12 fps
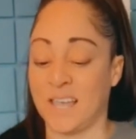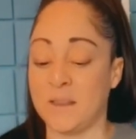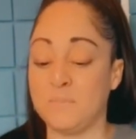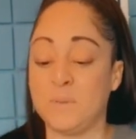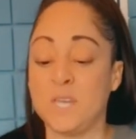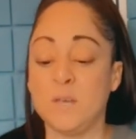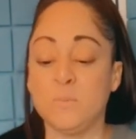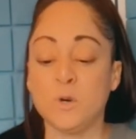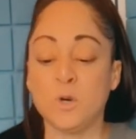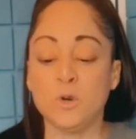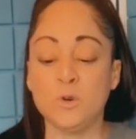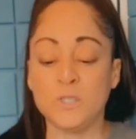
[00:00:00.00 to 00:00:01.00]
and
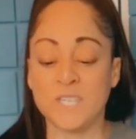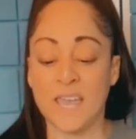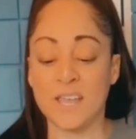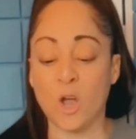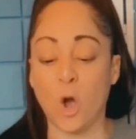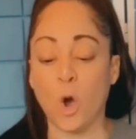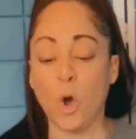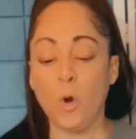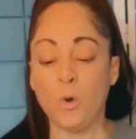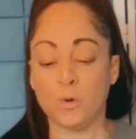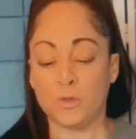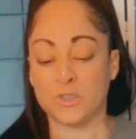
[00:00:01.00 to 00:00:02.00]
people who take
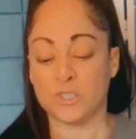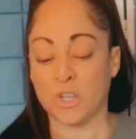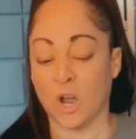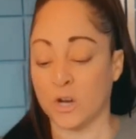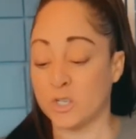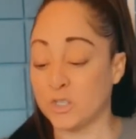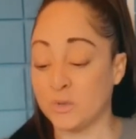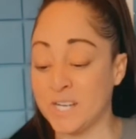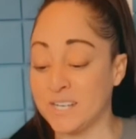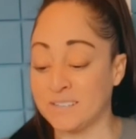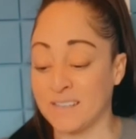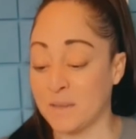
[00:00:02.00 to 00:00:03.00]
oaths are
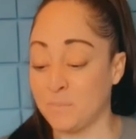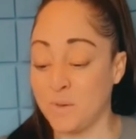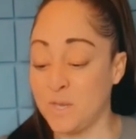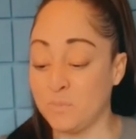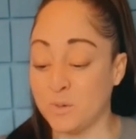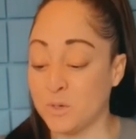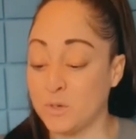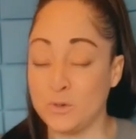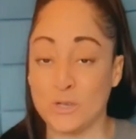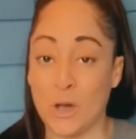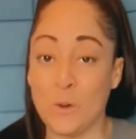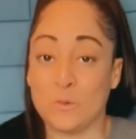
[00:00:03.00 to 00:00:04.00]
treated like people who
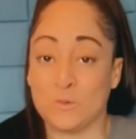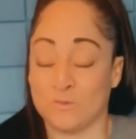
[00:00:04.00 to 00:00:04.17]
don't.